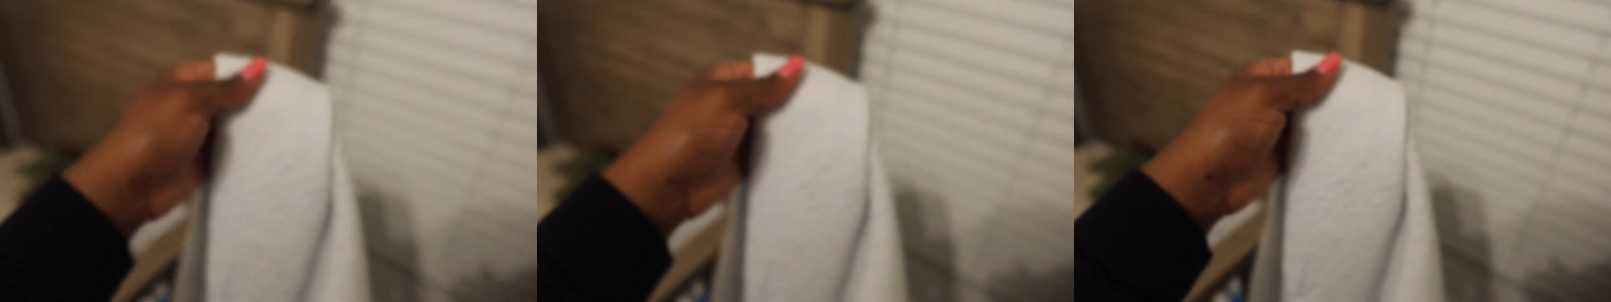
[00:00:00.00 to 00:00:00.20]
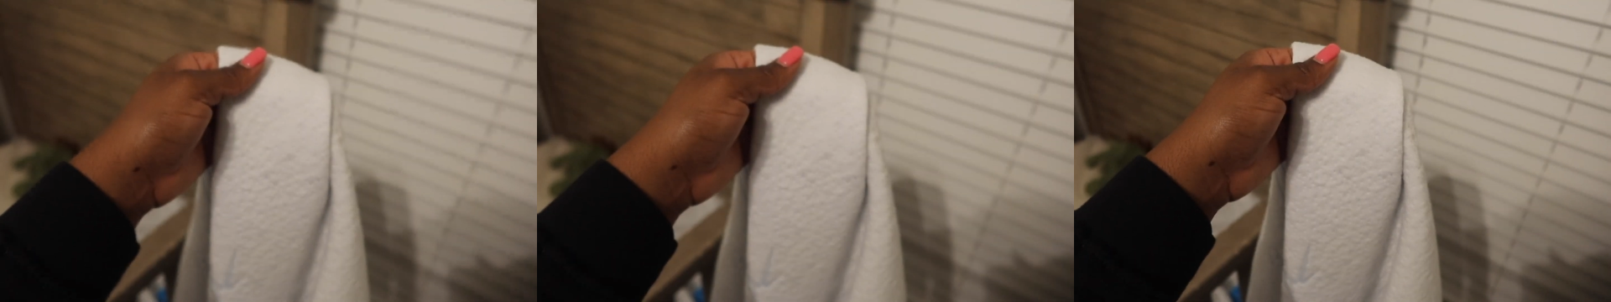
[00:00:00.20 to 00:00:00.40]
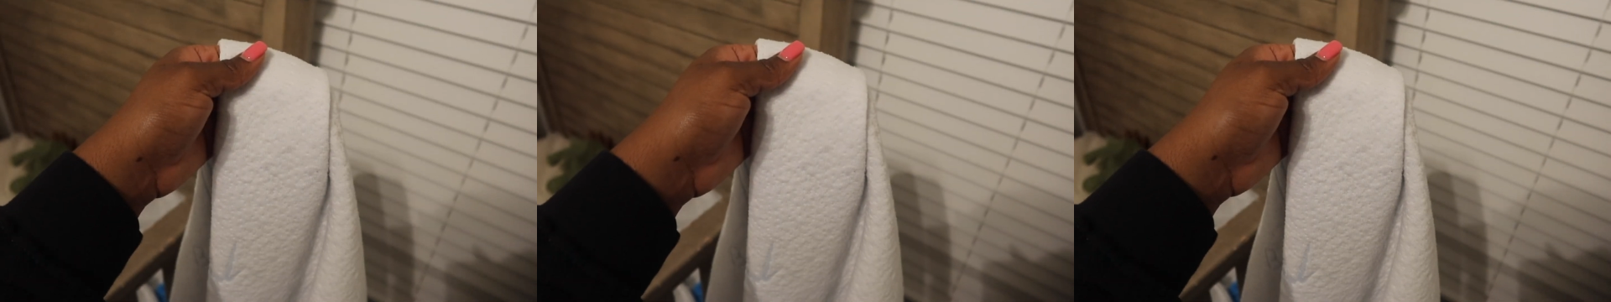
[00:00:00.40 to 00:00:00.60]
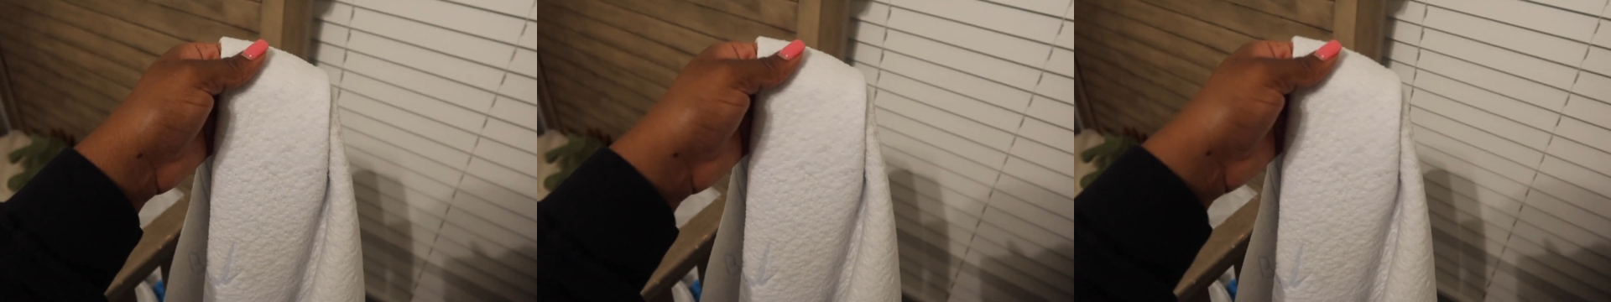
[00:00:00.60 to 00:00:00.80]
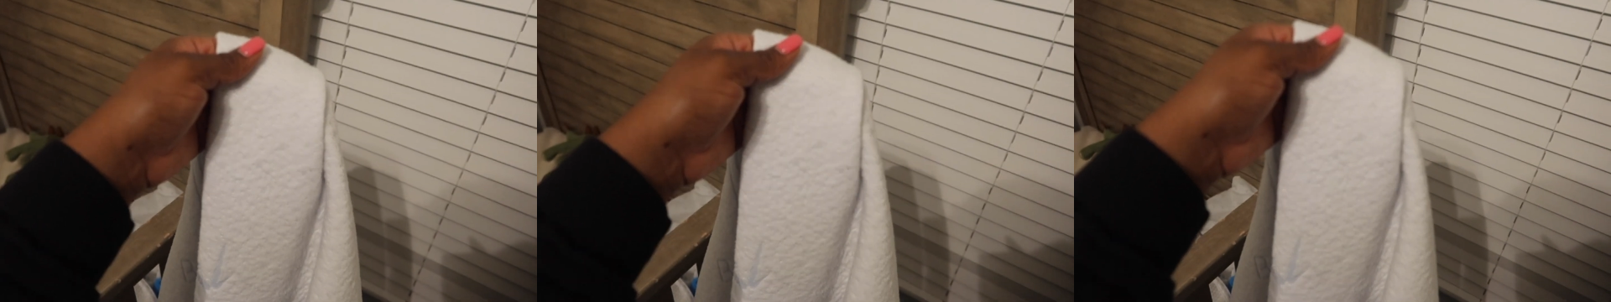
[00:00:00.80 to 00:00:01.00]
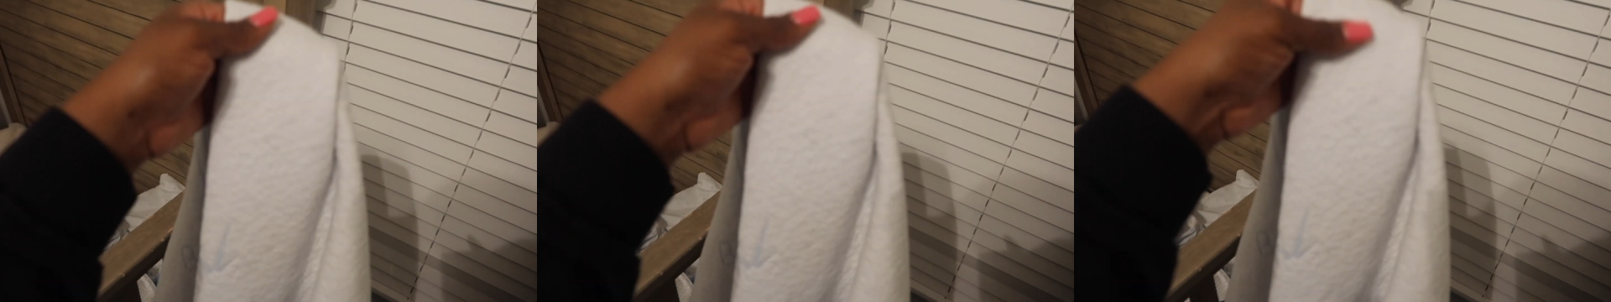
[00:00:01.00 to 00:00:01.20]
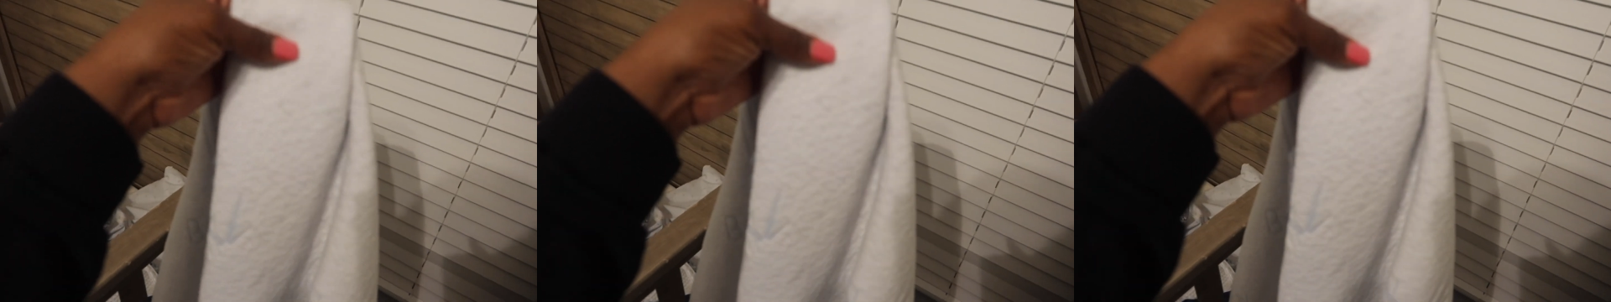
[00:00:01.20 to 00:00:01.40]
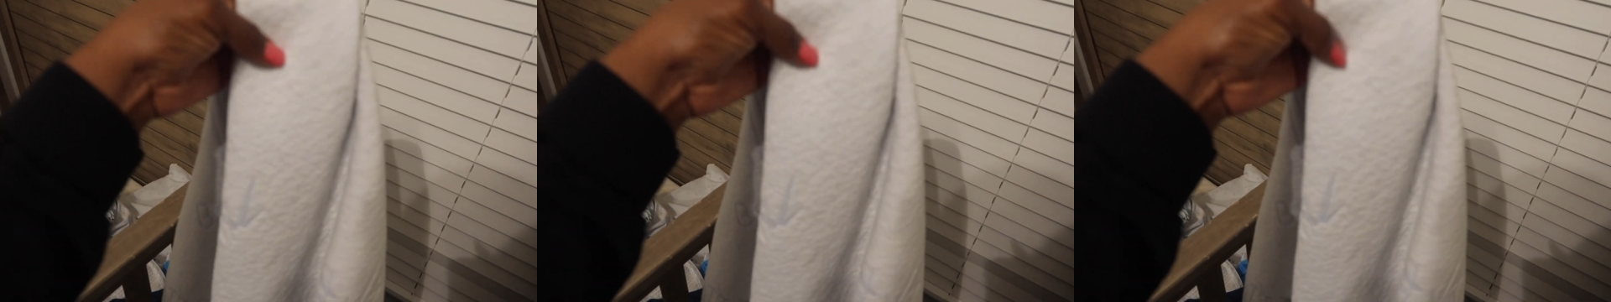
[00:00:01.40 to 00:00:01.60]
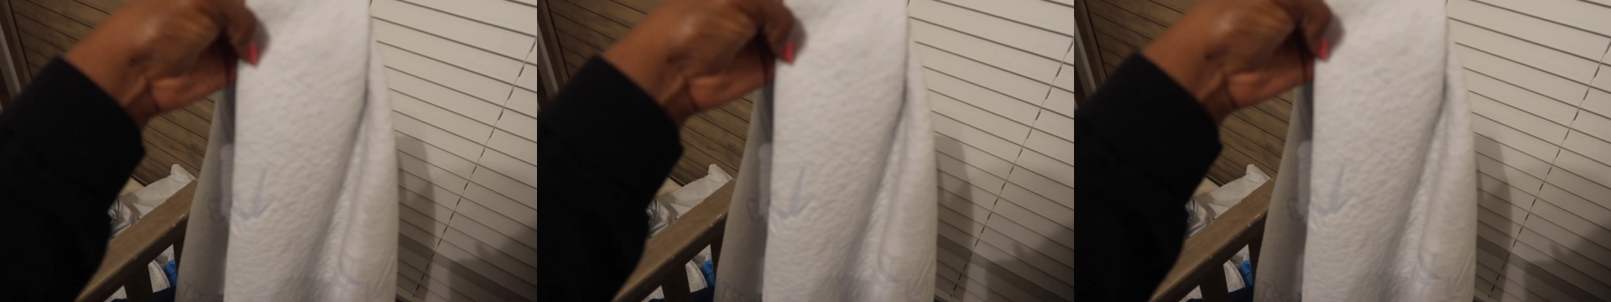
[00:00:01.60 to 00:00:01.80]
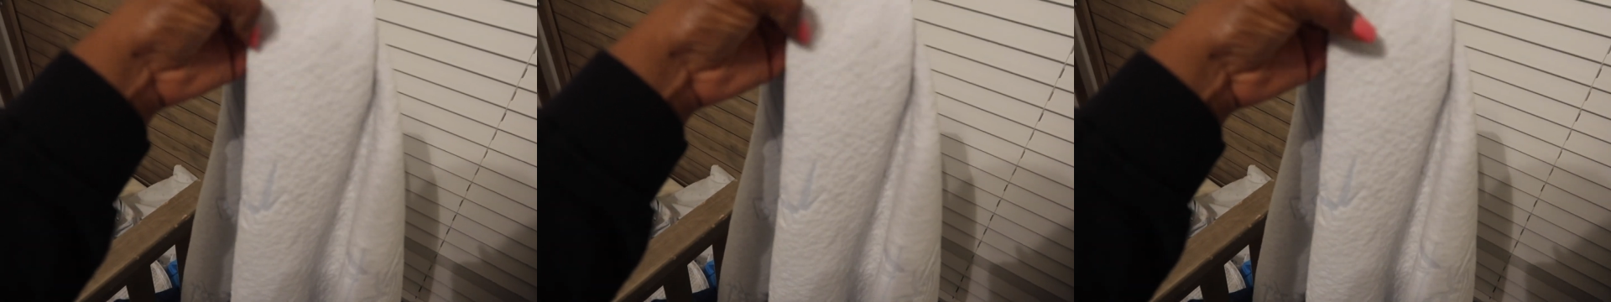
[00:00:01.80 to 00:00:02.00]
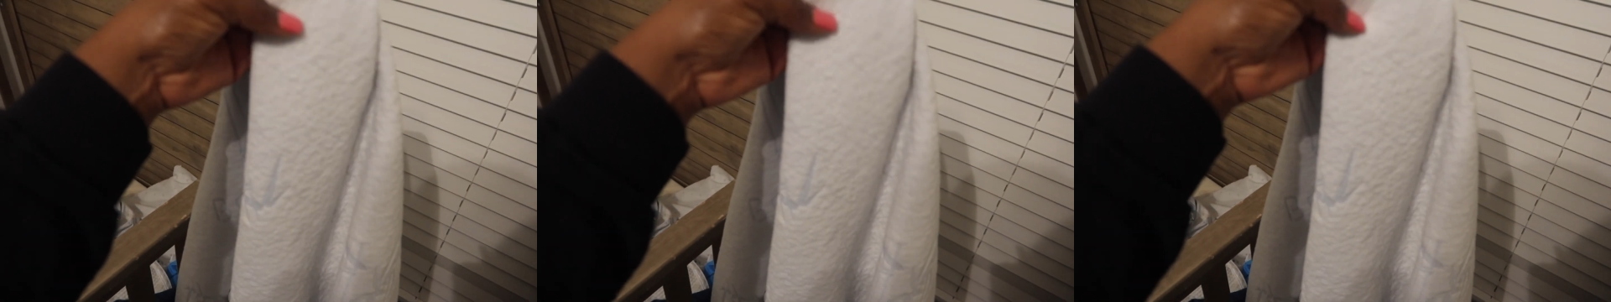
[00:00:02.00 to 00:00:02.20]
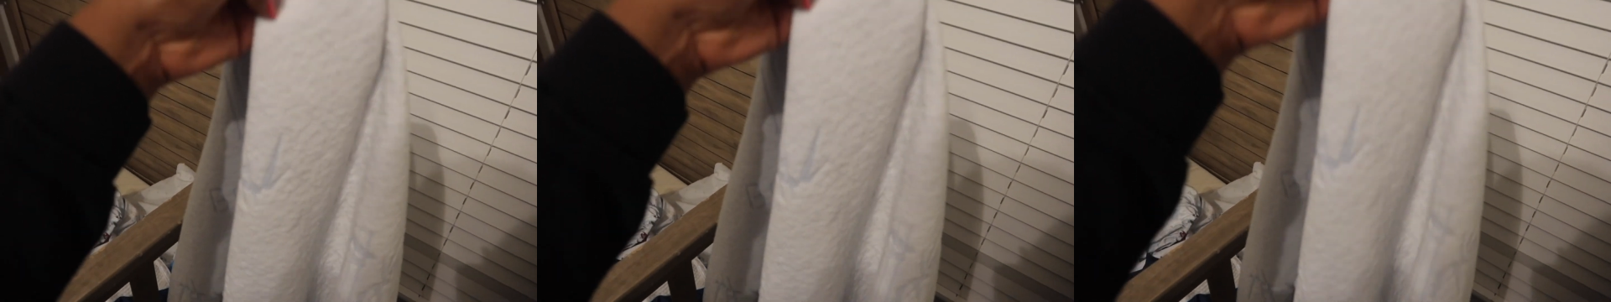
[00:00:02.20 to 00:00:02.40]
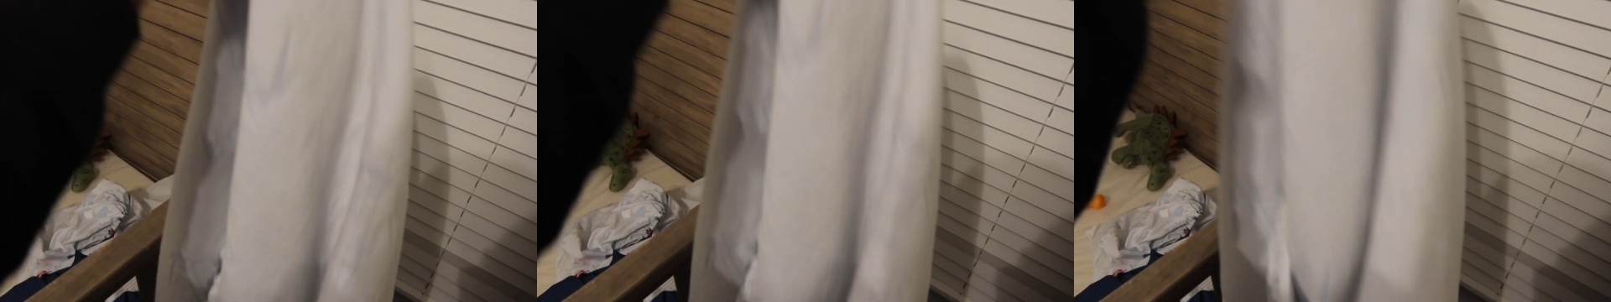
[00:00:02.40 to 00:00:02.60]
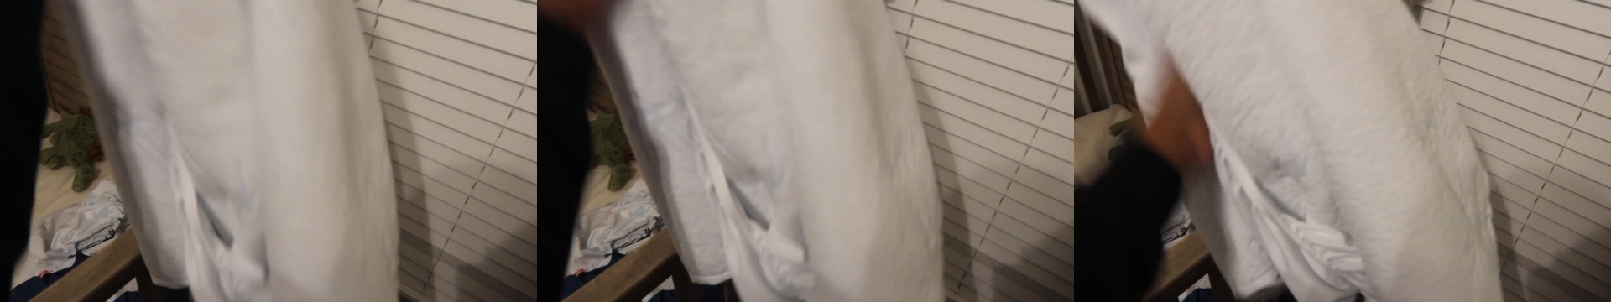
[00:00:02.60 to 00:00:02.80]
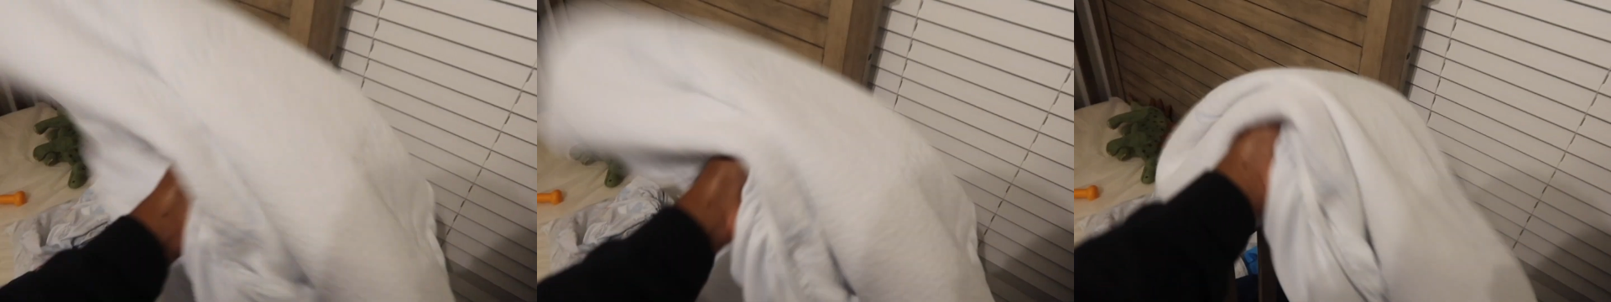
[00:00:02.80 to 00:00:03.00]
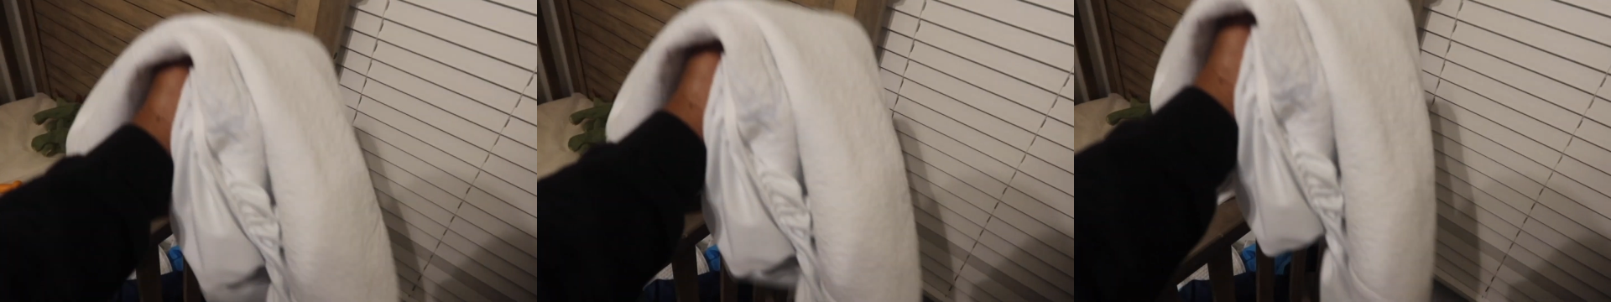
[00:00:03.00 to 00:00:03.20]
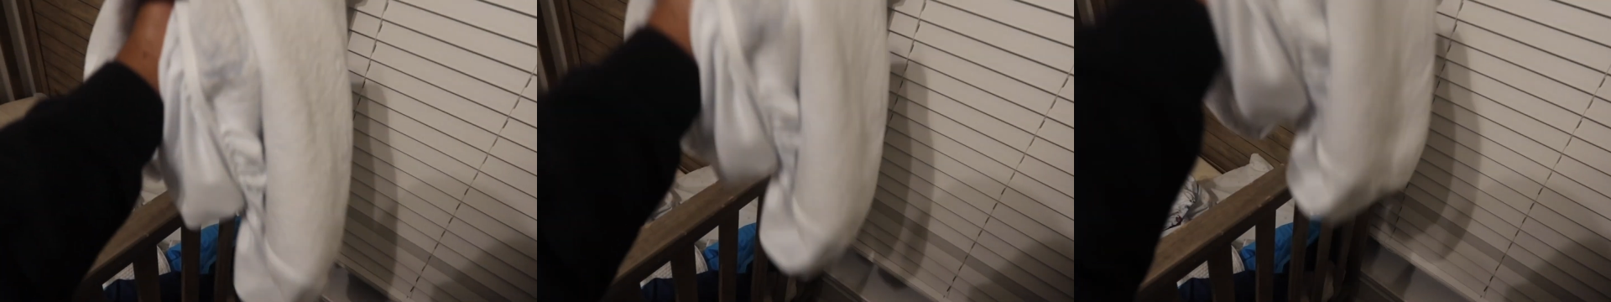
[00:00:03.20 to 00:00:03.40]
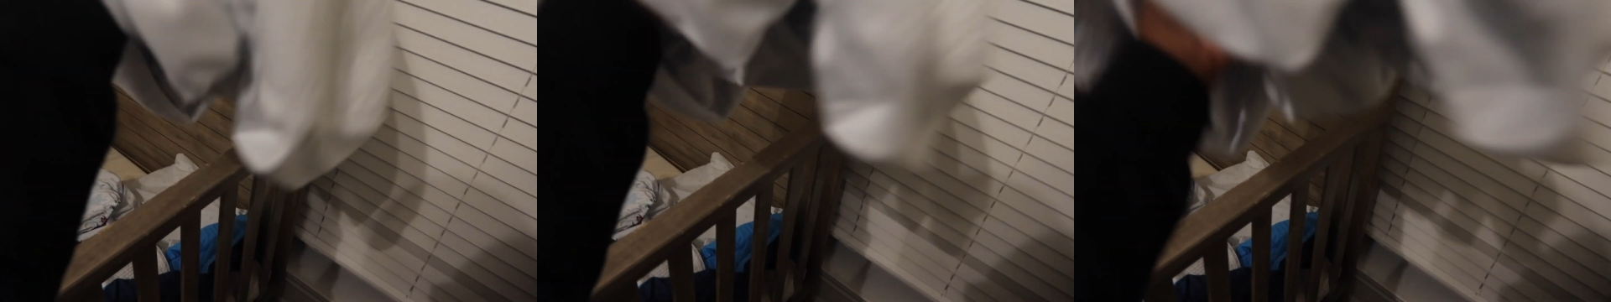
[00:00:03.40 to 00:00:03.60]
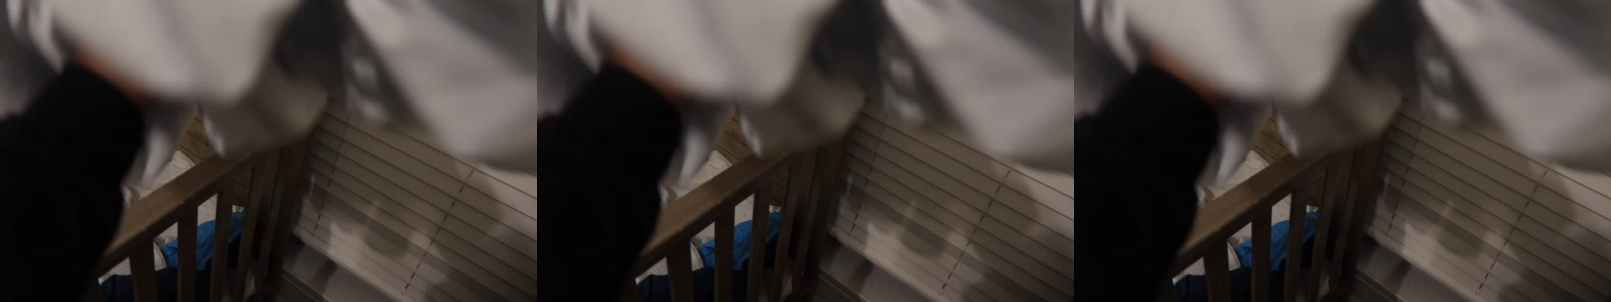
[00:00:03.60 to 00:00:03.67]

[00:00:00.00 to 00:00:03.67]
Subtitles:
(no speaker visible)